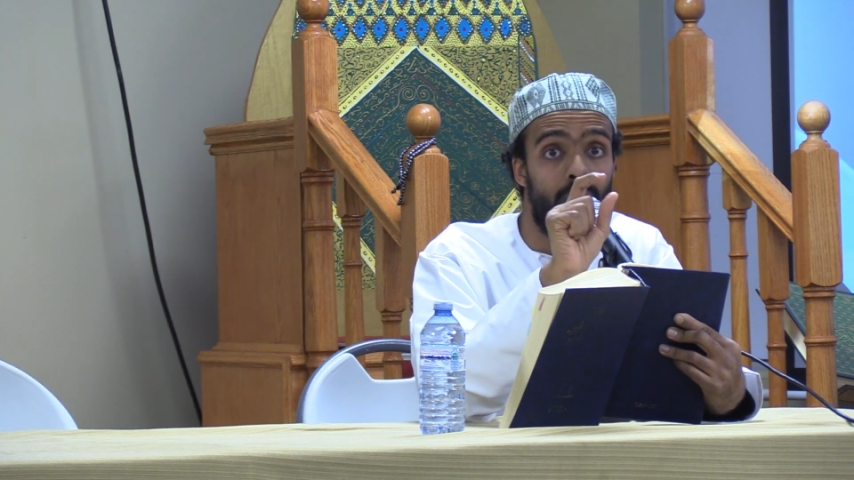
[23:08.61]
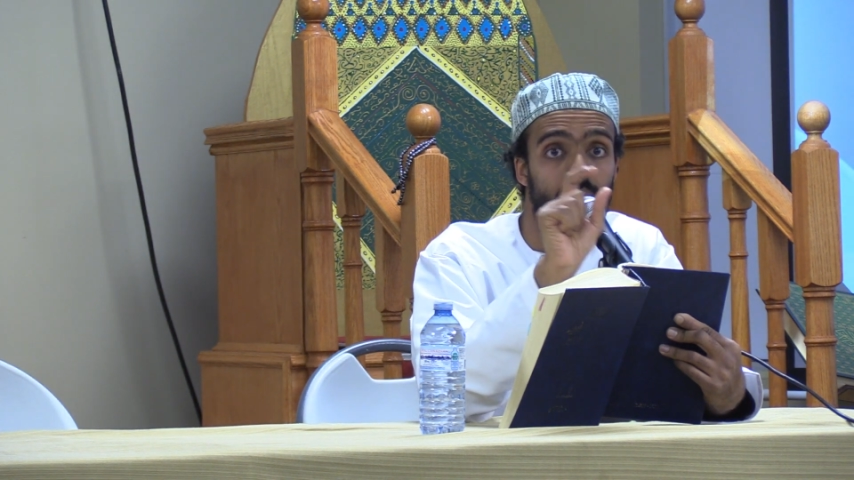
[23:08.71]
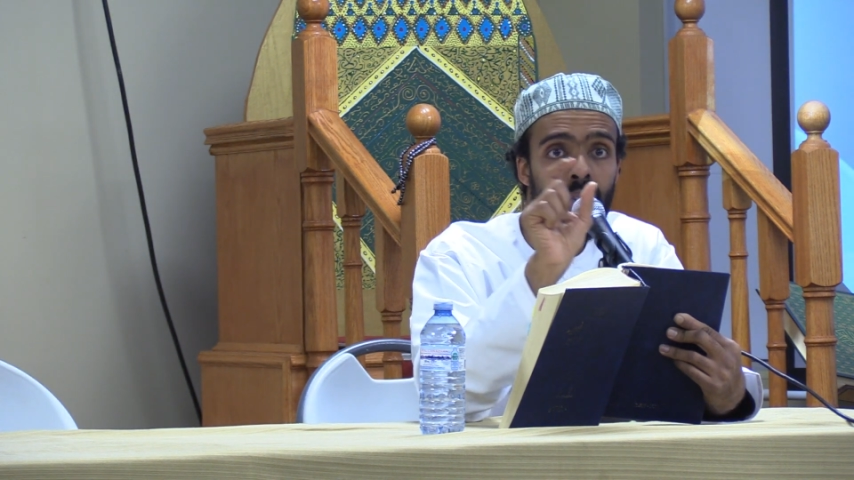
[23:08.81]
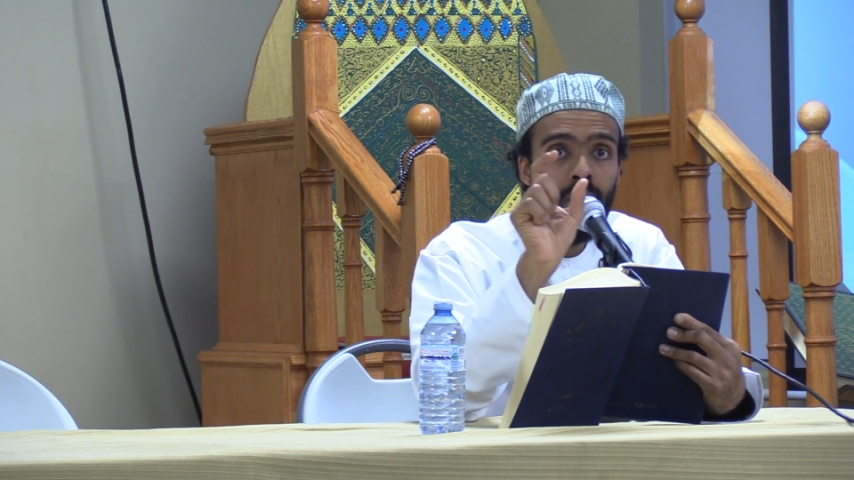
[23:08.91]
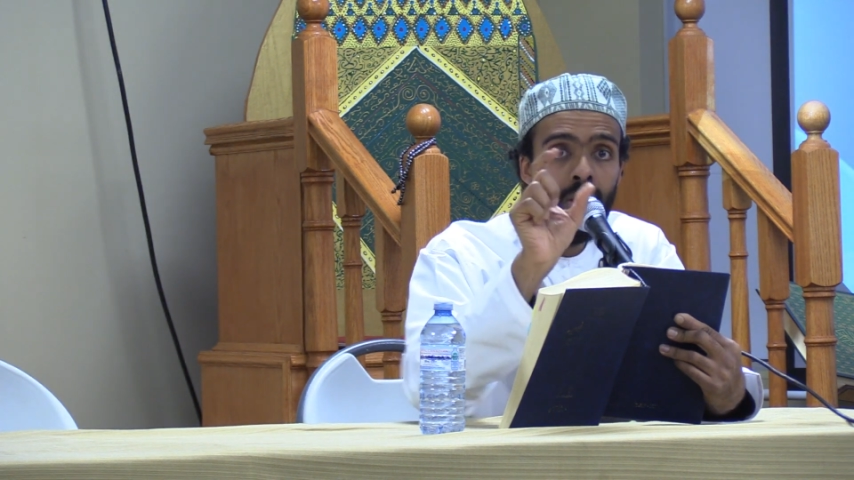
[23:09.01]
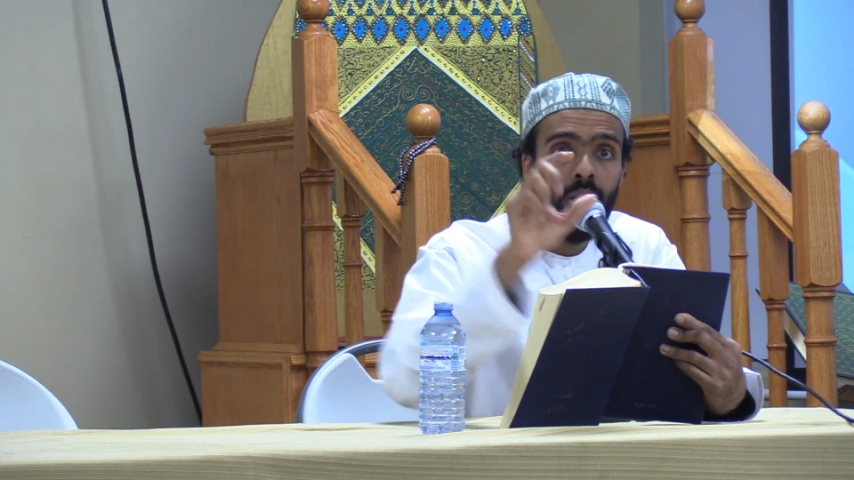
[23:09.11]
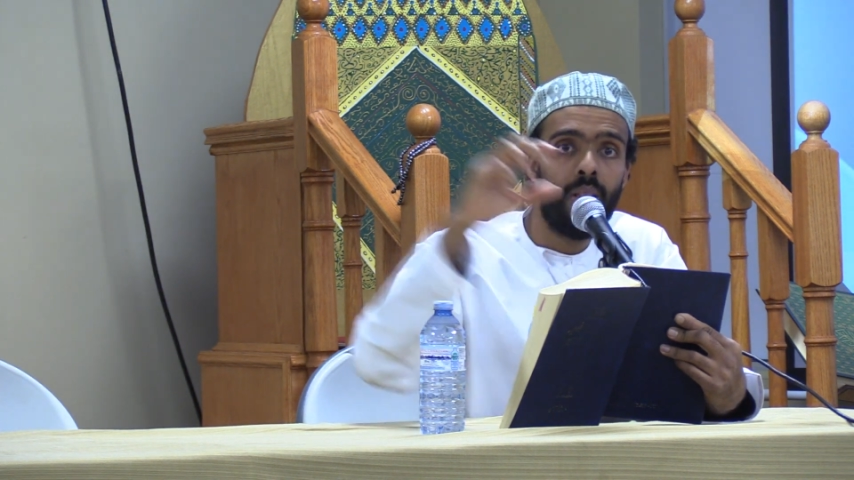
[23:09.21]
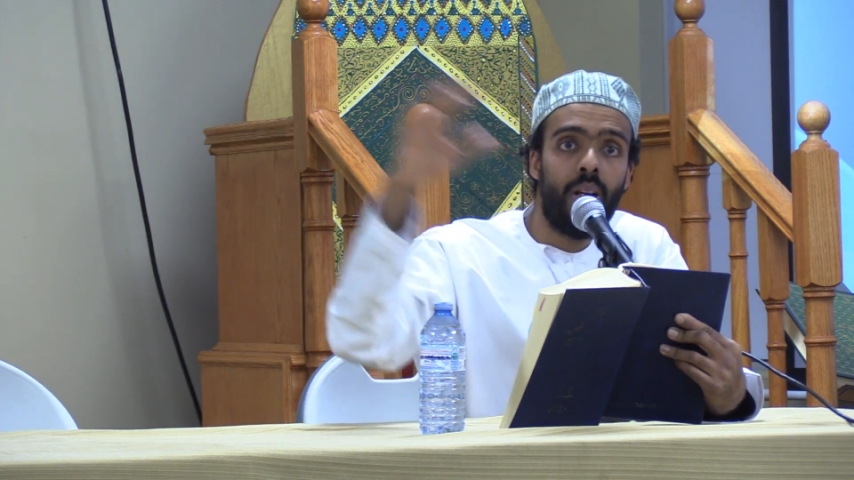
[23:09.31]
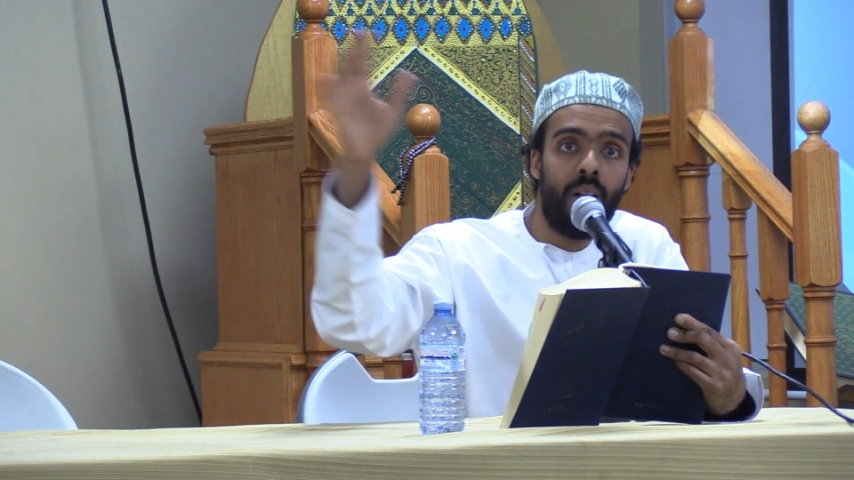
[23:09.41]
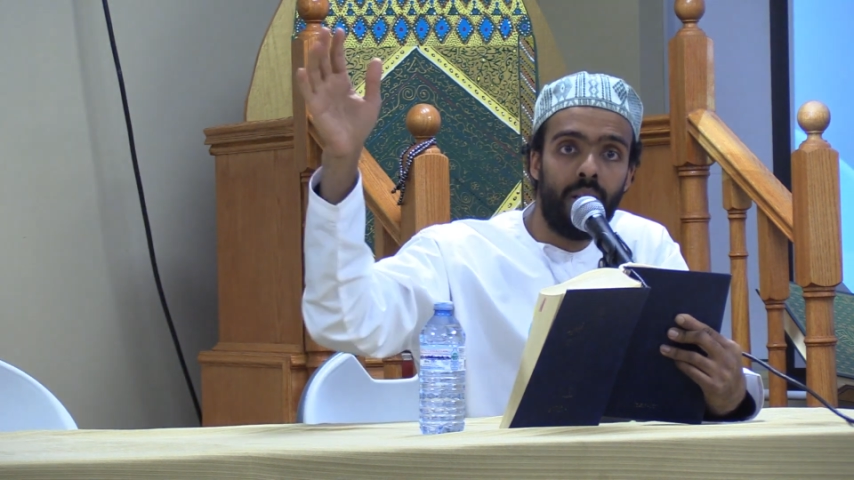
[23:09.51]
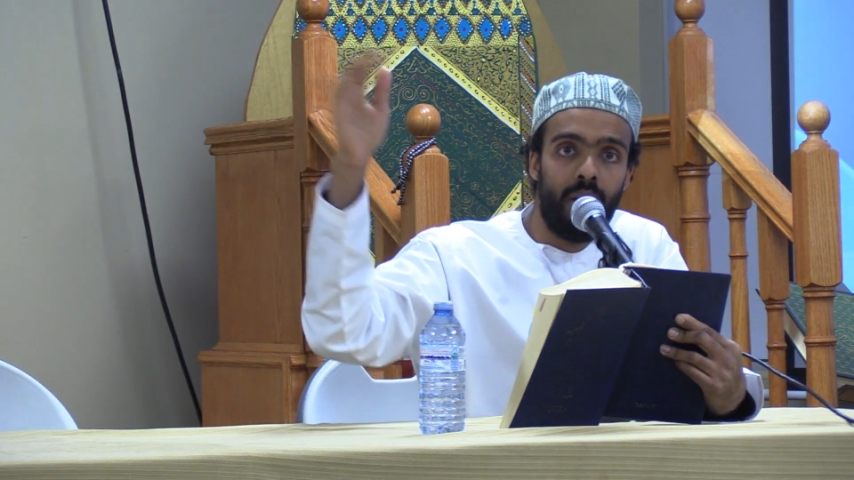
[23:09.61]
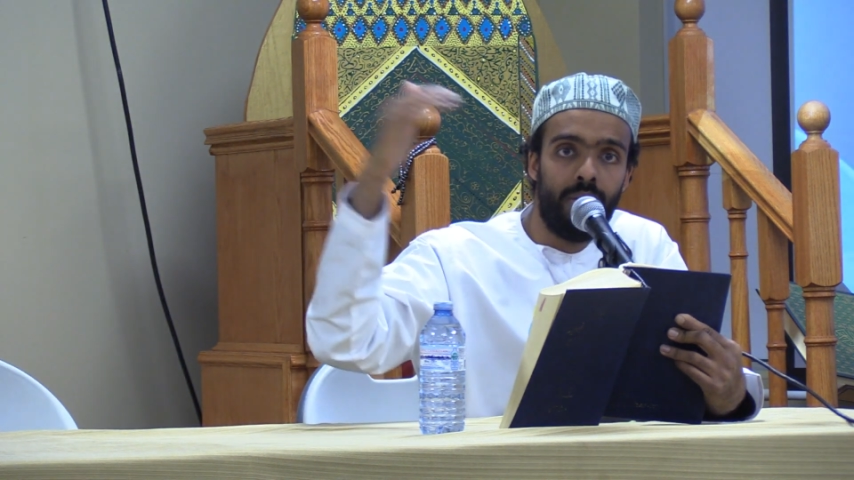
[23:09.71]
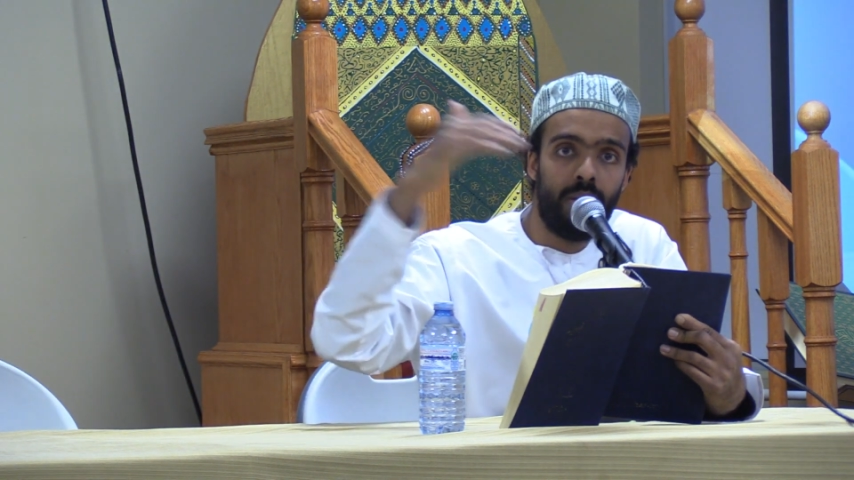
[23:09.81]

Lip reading: very long life.